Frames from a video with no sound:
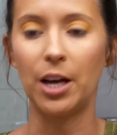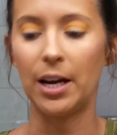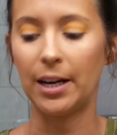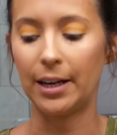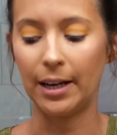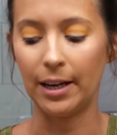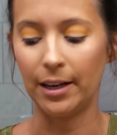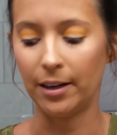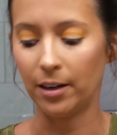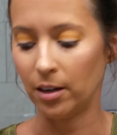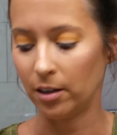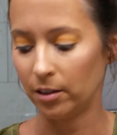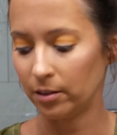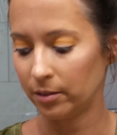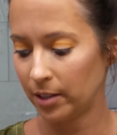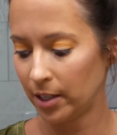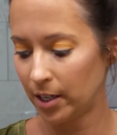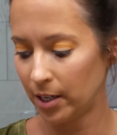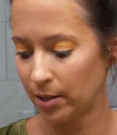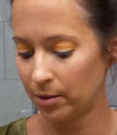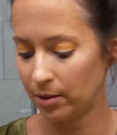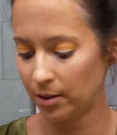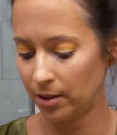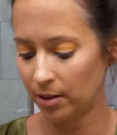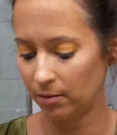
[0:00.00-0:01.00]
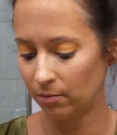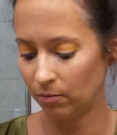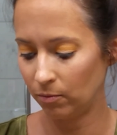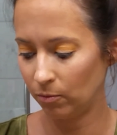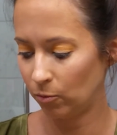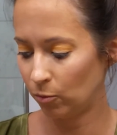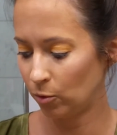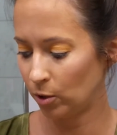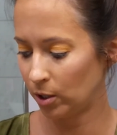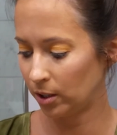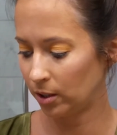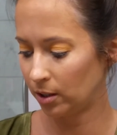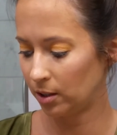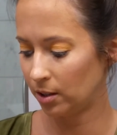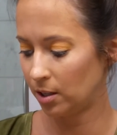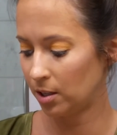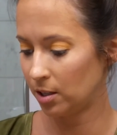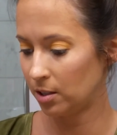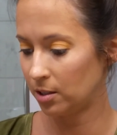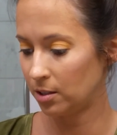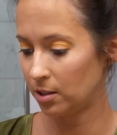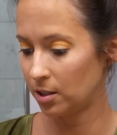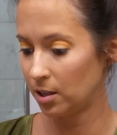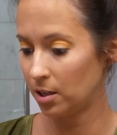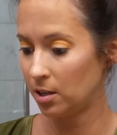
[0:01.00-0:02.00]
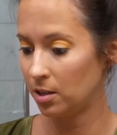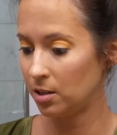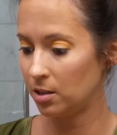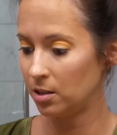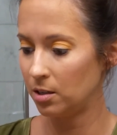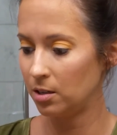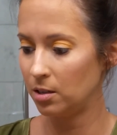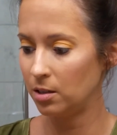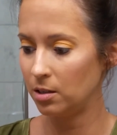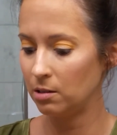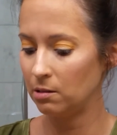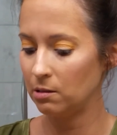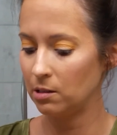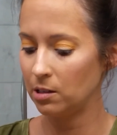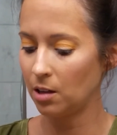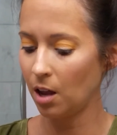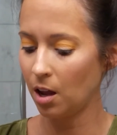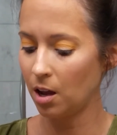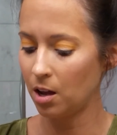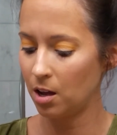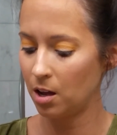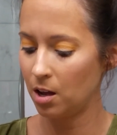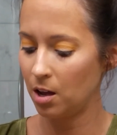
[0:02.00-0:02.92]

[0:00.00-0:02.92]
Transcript: I cannot read what this is.